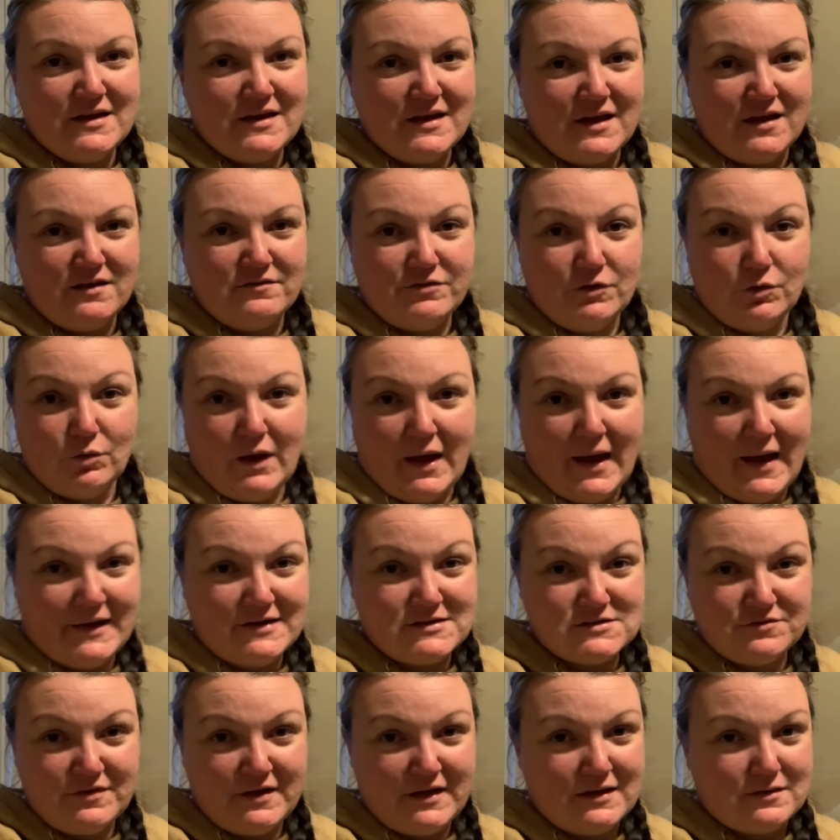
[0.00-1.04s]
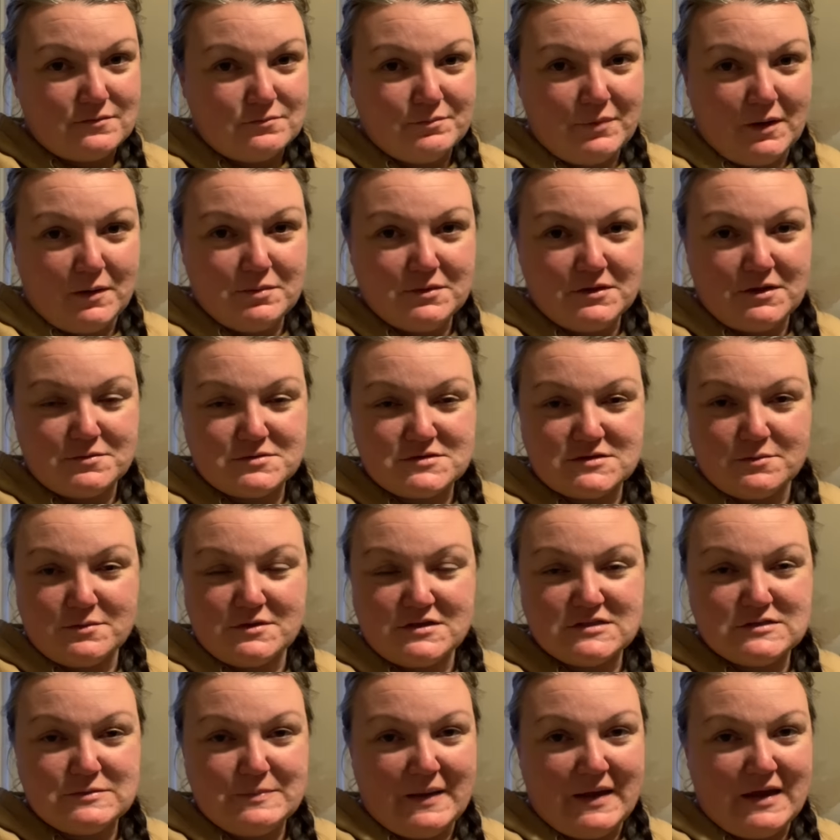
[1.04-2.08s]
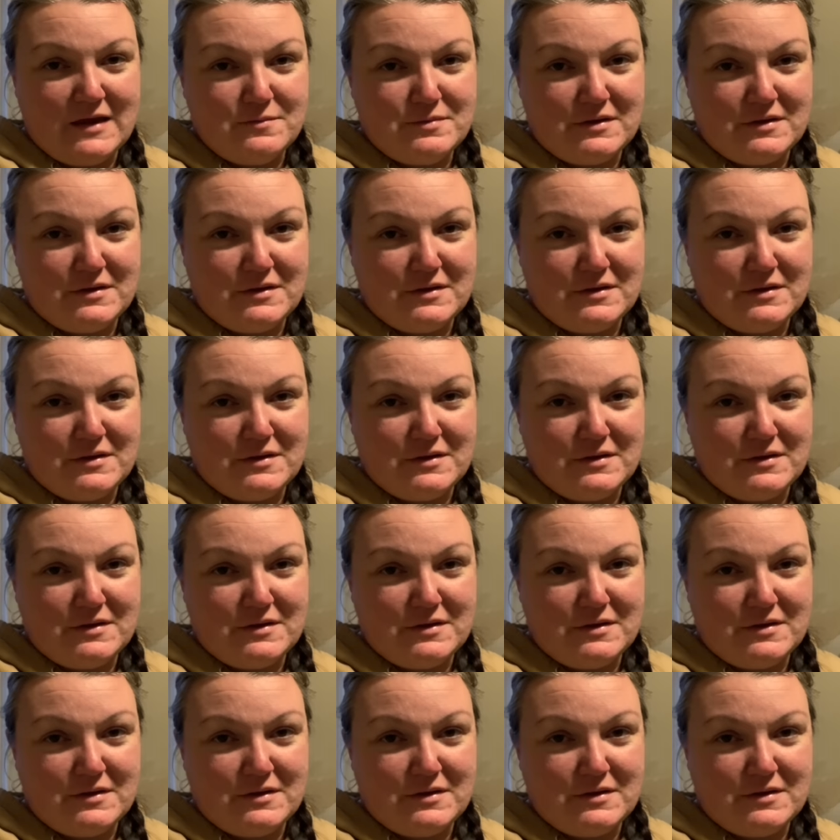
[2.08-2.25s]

if it will activate and bubble up some of this paint.